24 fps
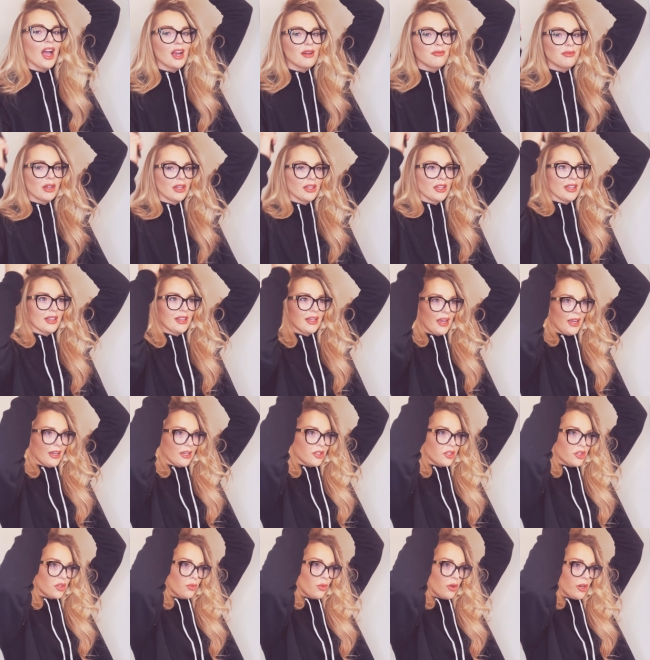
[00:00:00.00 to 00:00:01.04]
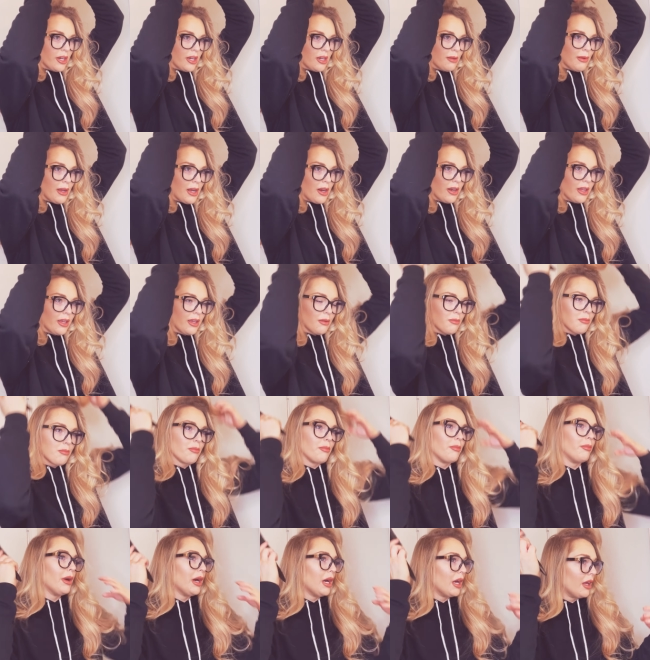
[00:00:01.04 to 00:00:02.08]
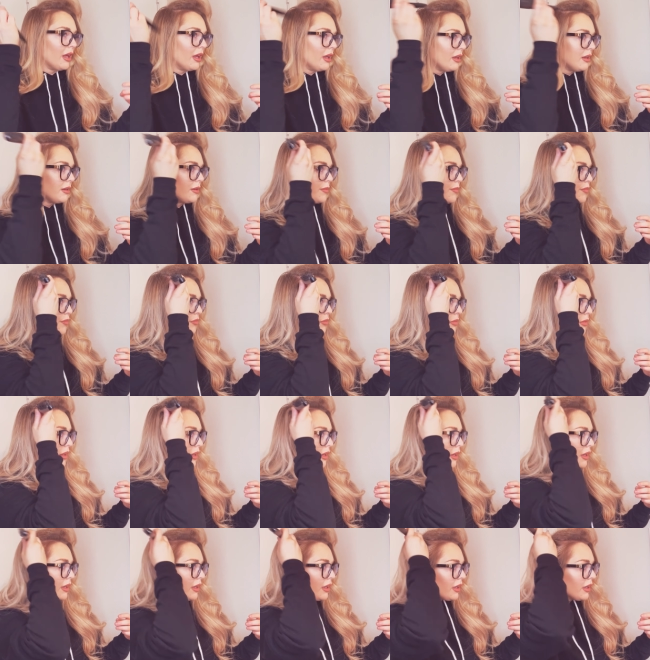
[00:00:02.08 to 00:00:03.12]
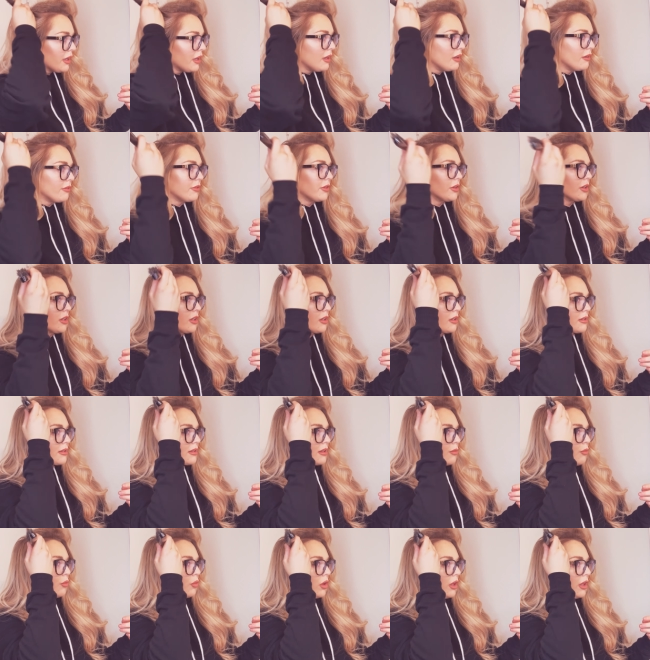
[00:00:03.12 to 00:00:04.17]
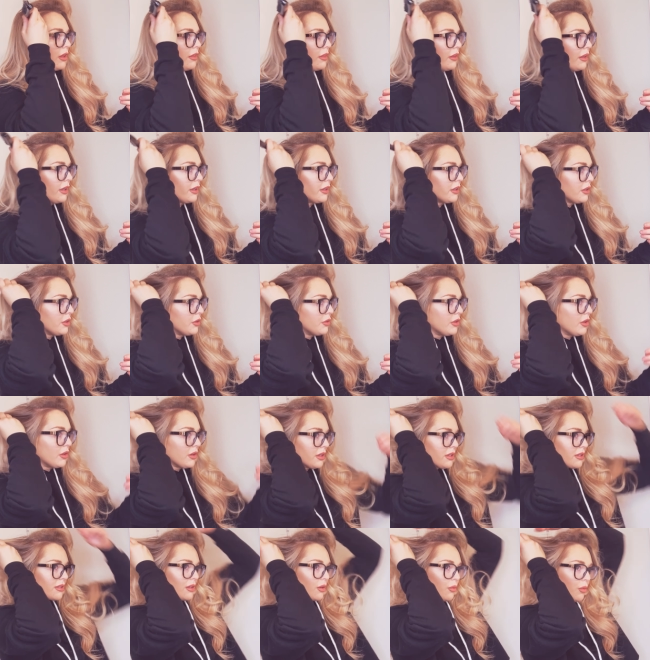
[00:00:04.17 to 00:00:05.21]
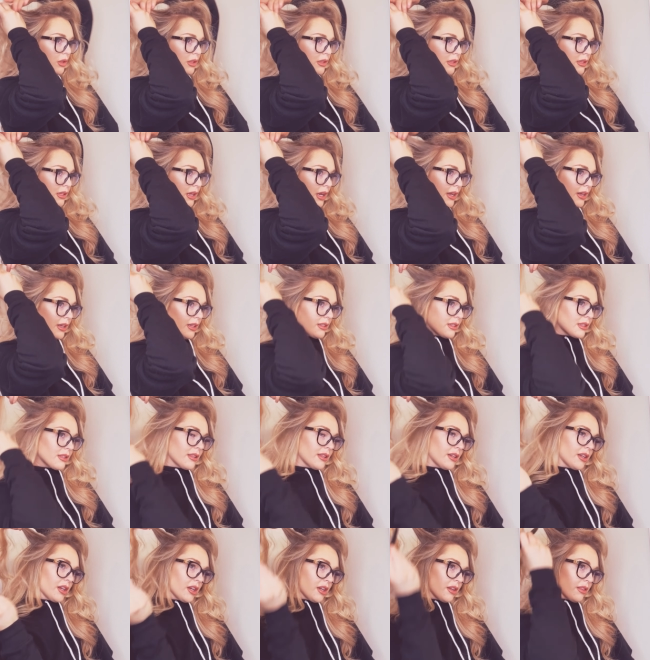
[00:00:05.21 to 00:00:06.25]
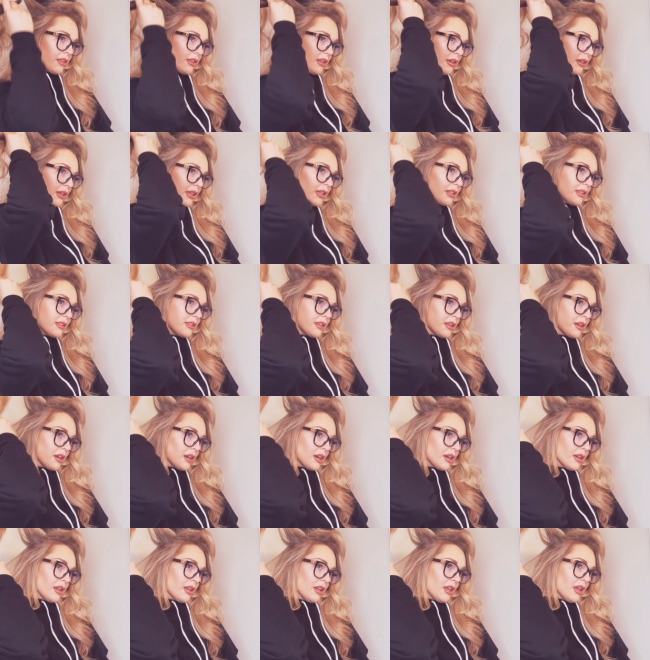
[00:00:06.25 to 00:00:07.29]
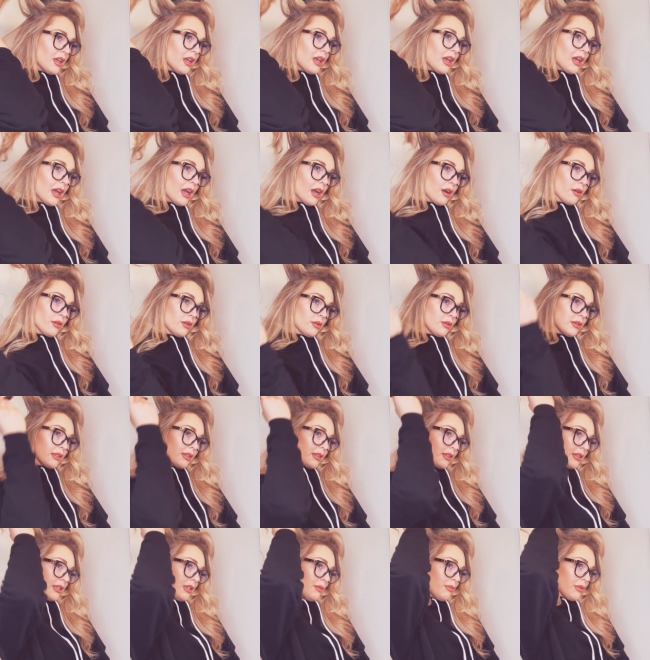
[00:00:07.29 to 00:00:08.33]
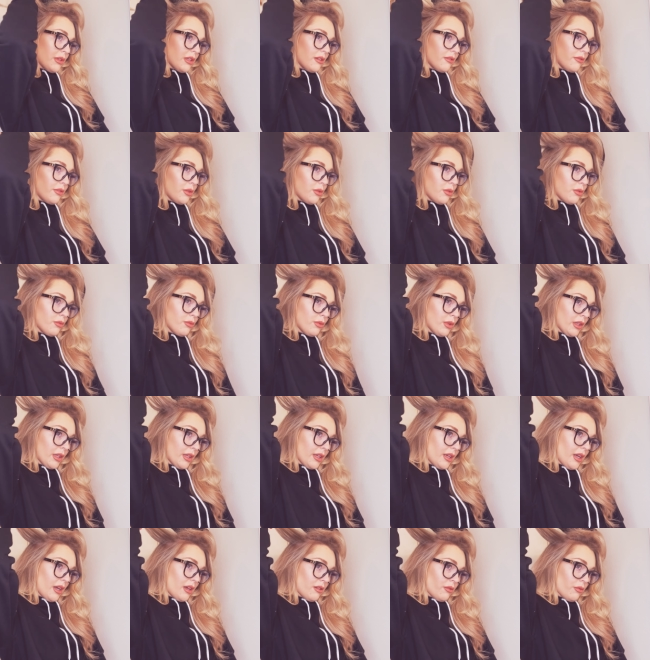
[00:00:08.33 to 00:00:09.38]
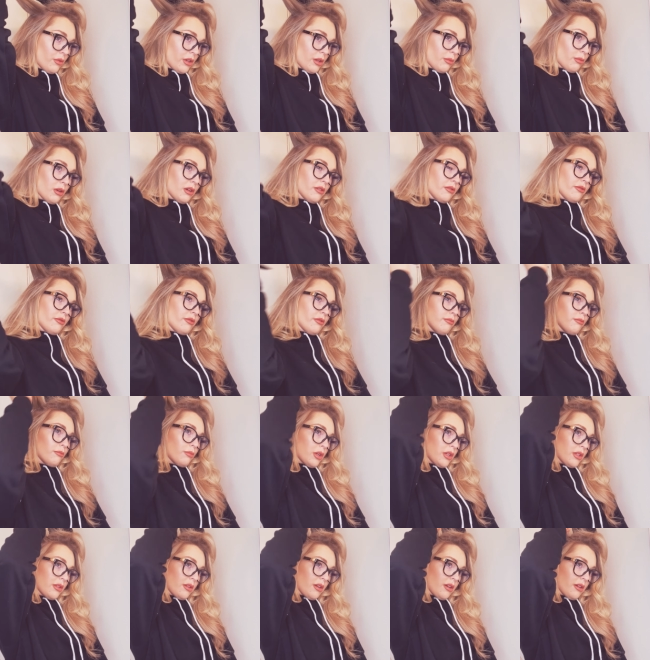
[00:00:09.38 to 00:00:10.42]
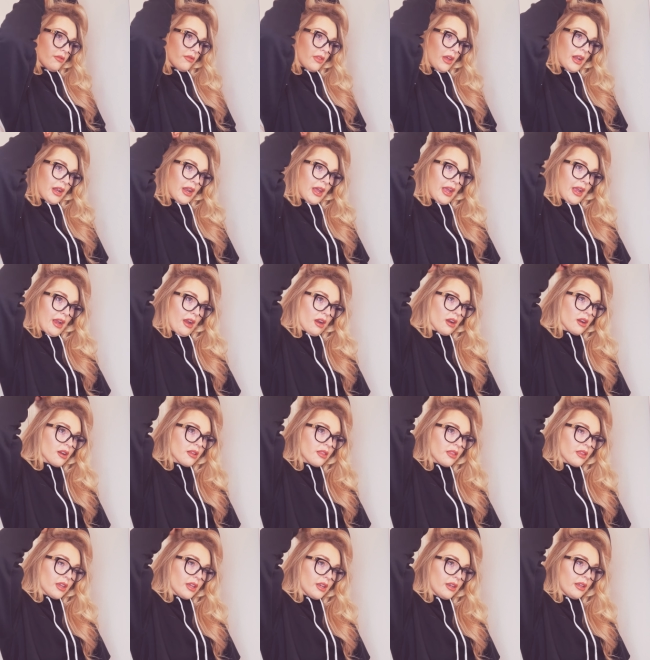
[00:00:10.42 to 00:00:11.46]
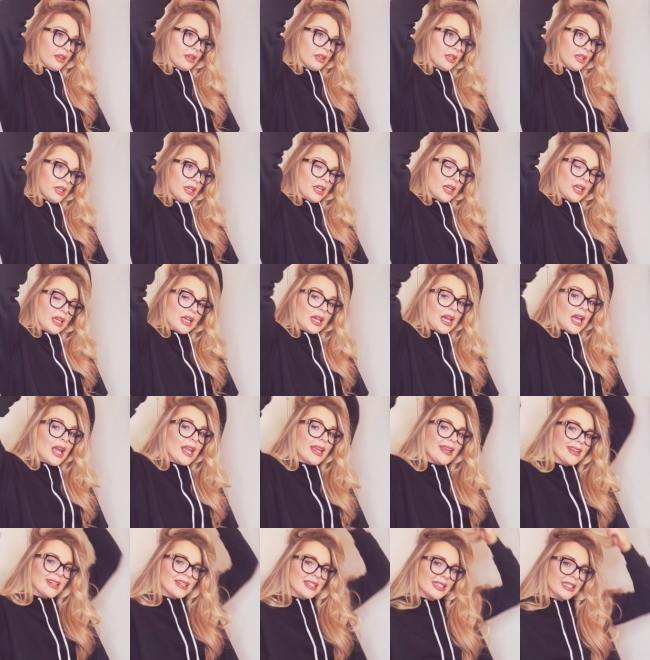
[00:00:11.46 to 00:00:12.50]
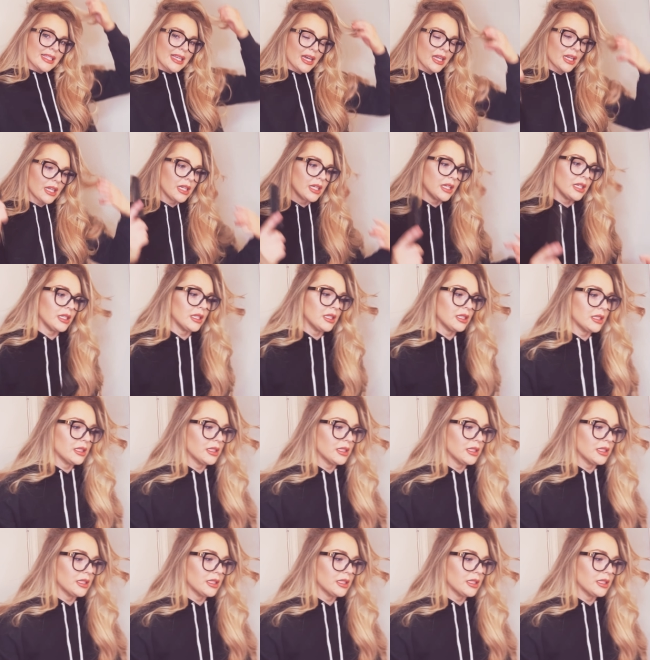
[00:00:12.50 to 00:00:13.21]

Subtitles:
not like extra worried about it, but if you're someone that you notice that one side is thinner, then consider how you sleep. And if you really kind of want to preserve that hair, then you just gotta